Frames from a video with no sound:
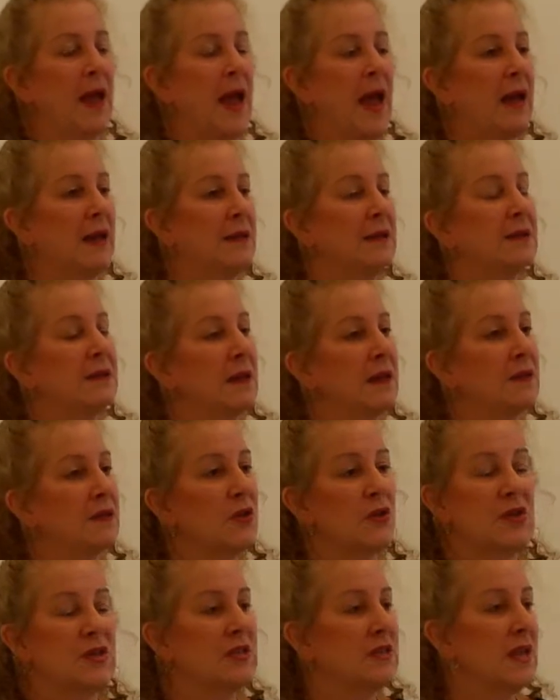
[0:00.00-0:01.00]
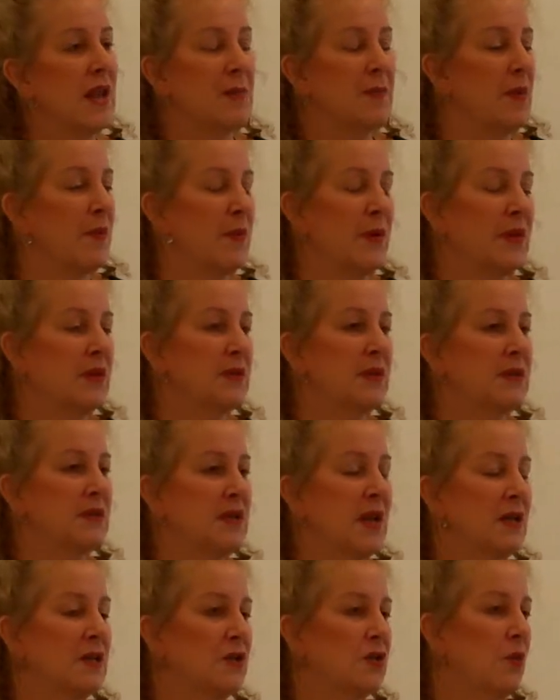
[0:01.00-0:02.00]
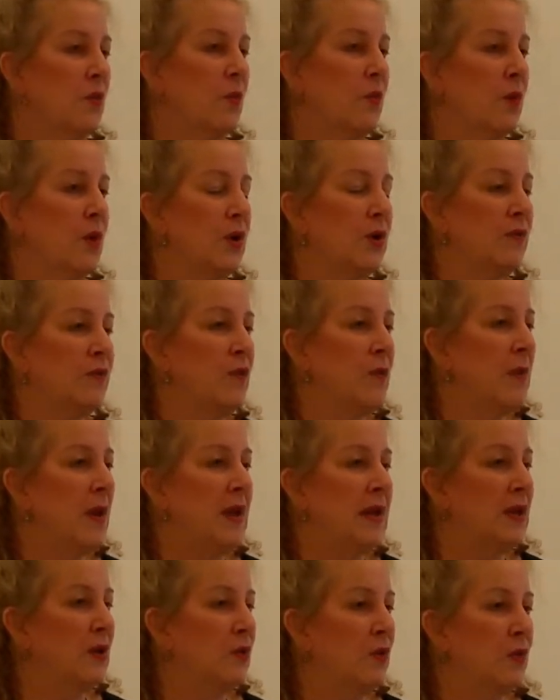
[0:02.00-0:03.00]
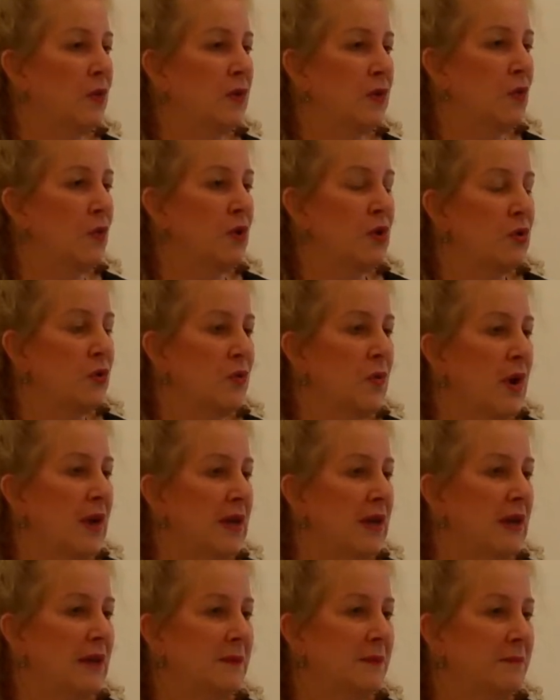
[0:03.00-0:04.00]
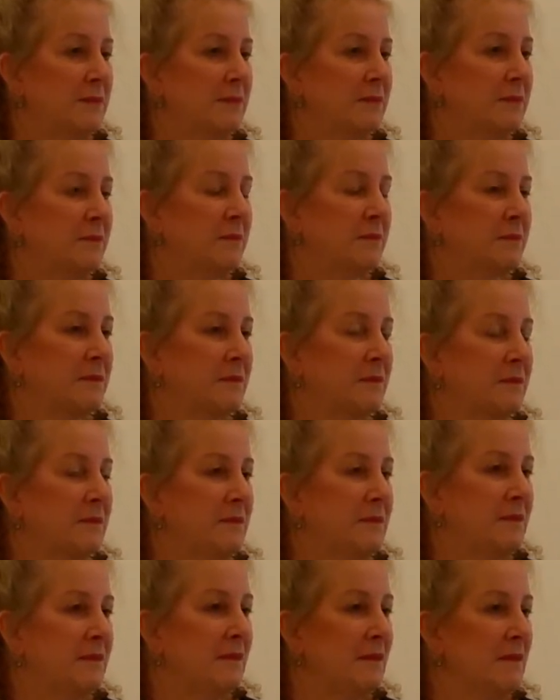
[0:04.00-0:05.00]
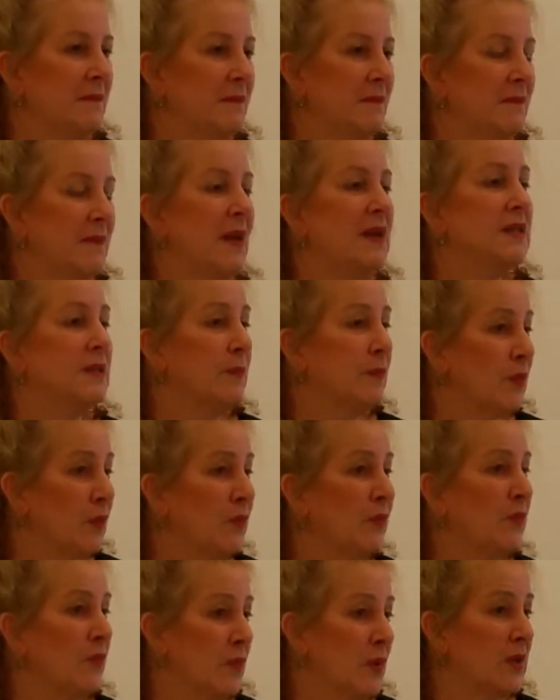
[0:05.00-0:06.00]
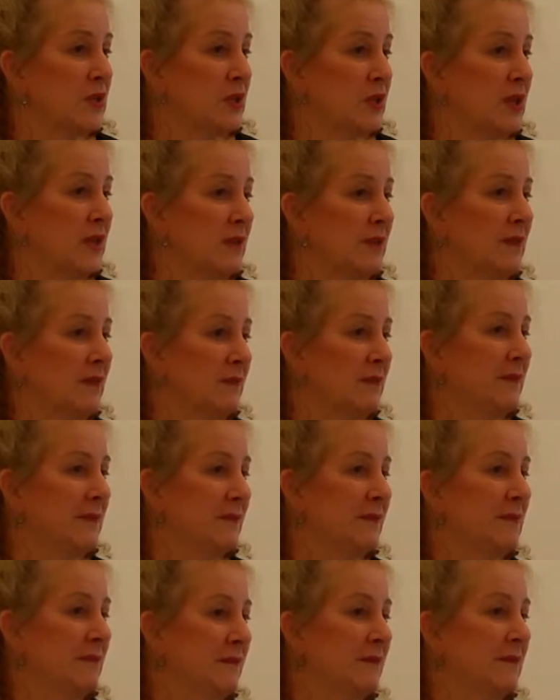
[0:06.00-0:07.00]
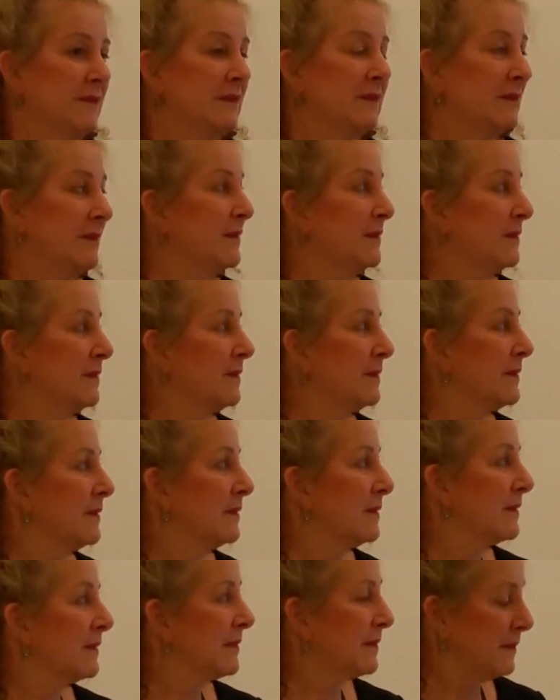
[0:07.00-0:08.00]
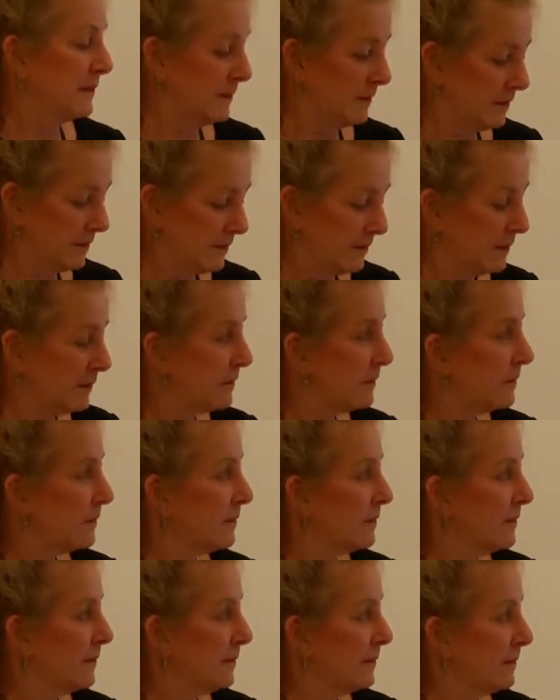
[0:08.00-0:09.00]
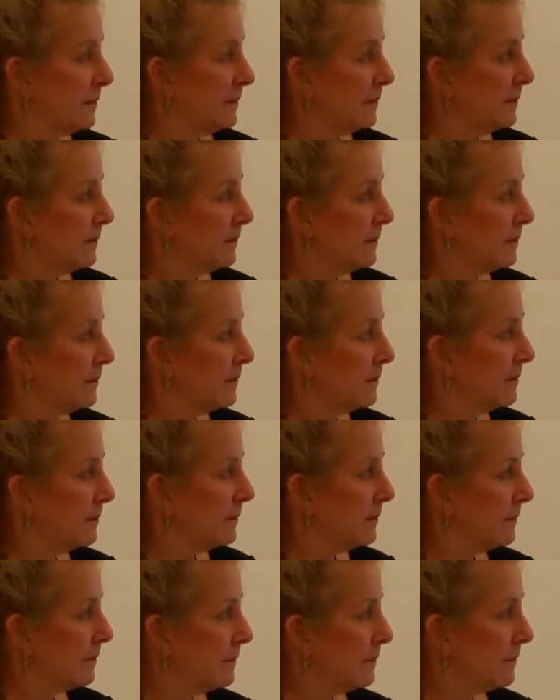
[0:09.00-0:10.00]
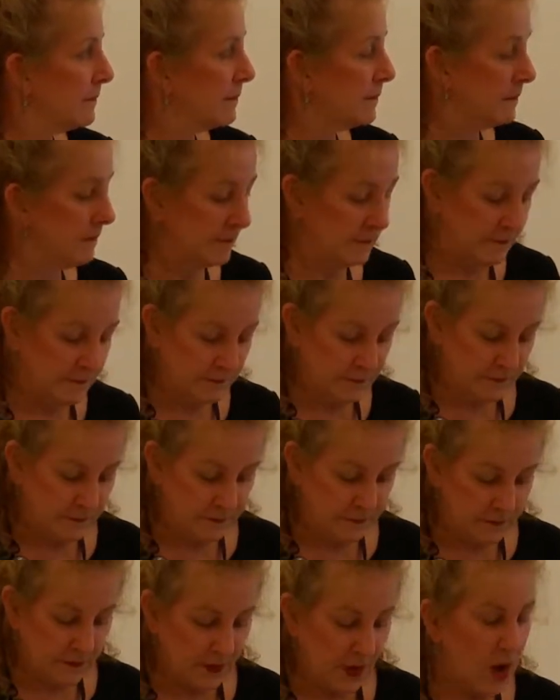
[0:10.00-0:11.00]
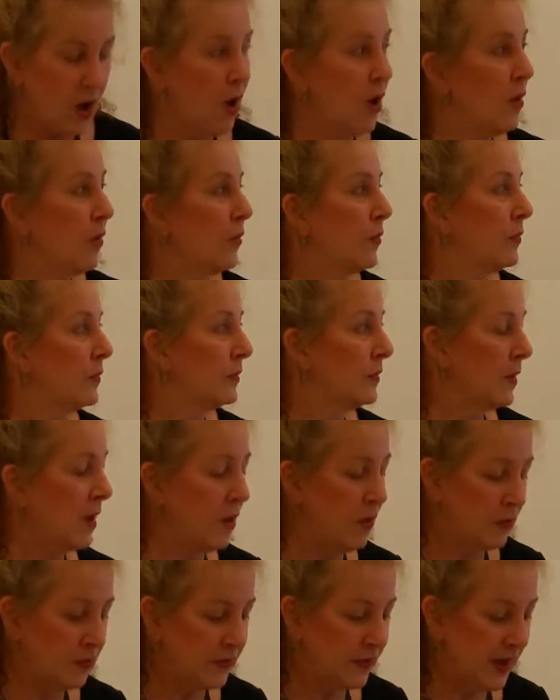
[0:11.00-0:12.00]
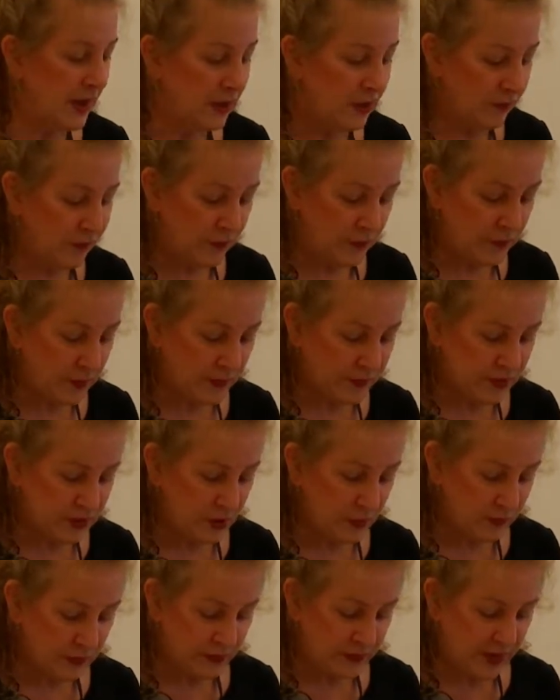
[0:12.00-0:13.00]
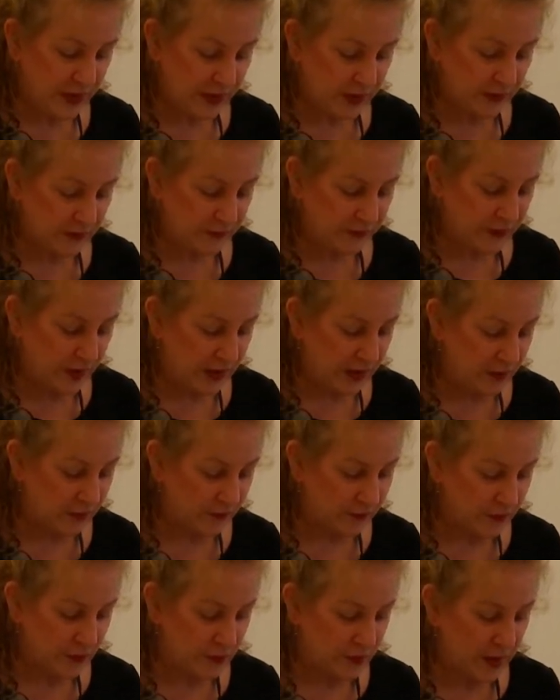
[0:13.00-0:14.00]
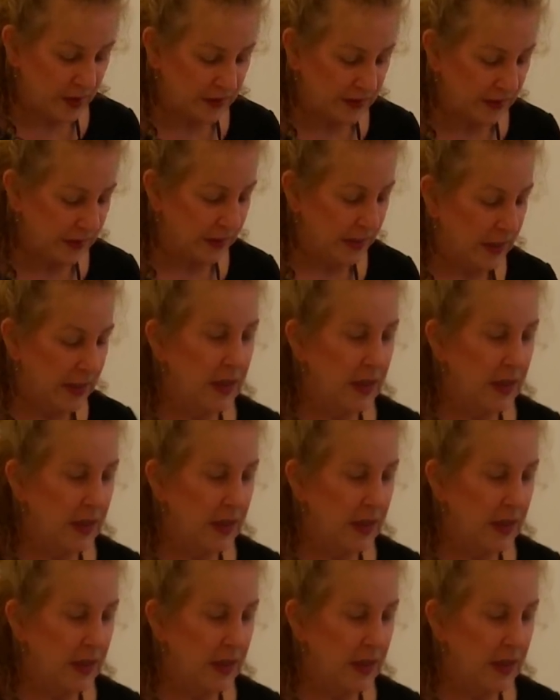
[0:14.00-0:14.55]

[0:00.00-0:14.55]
And uh, to this day, my mother does not know a word of Romanian or, the, or Ukrainian. Hmm. It's a beautiful question. Hmm. Carrie, you wanted to say some, something about photographs? Oh, oh, thank you for, so, thank you, thank you for reminding.